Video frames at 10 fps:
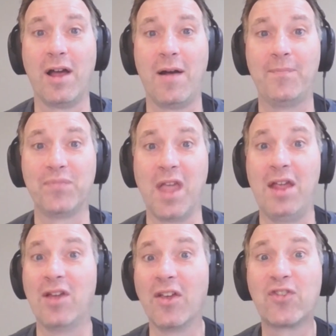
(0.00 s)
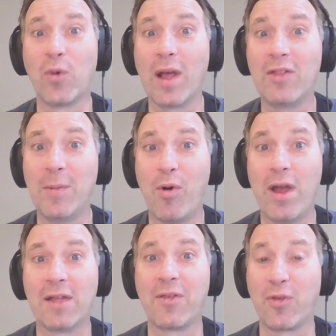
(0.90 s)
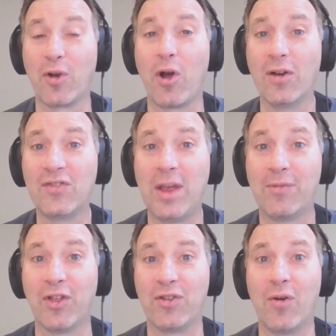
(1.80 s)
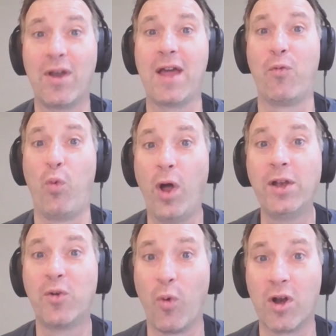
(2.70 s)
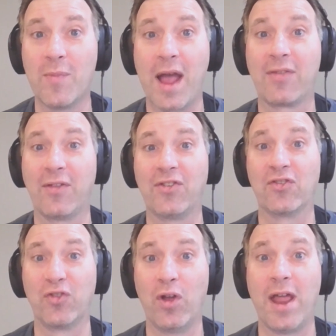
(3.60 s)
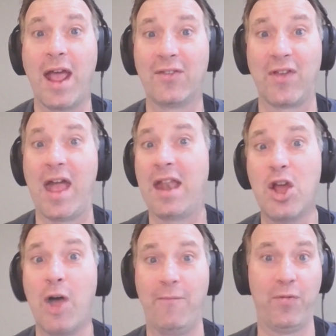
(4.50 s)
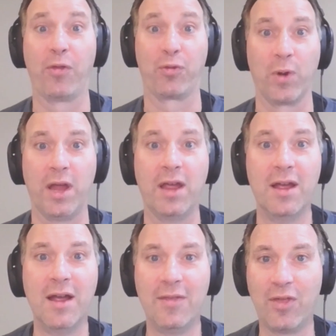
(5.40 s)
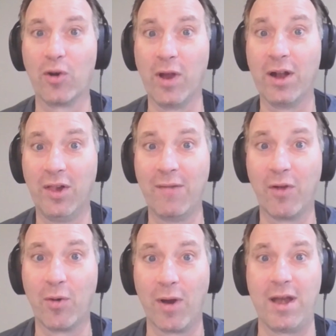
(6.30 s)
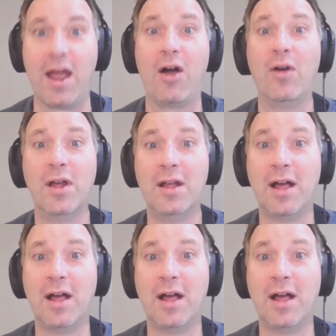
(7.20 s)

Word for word: Um, he does correctly point out that there are teams that don't have one quarterback that's as good as any of the three that are in Cleveland right now.